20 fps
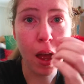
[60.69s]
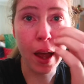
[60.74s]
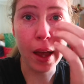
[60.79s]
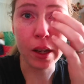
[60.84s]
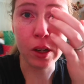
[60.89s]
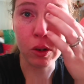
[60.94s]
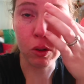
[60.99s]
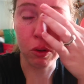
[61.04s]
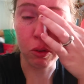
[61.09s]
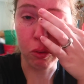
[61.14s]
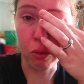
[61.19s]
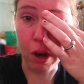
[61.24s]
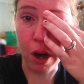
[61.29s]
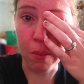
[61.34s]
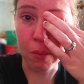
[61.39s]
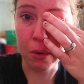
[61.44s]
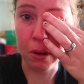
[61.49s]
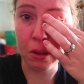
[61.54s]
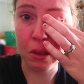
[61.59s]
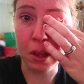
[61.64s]
I told
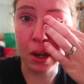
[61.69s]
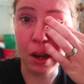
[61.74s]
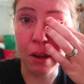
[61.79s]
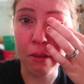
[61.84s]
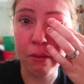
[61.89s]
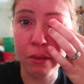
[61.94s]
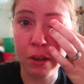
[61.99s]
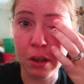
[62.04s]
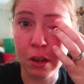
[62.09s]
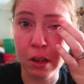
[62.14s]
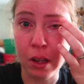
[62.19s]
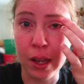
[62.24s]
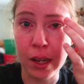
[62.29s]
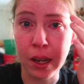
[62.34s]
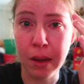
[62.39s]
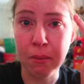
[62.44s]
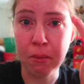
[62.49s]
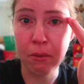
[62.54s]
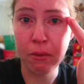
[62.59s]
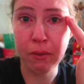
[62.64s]
Robert that I feel
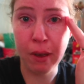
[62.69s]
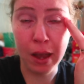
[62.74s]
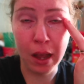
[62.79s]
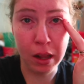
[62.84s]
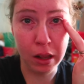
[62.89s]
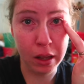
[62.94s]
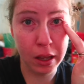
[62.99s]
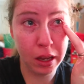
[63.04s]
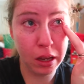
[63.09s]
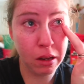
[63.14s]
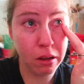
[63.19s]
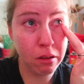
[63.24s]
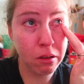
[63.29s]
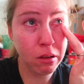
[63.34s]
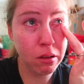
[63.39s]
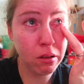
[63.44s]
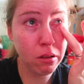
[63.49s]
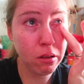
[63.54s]
like I'm failing.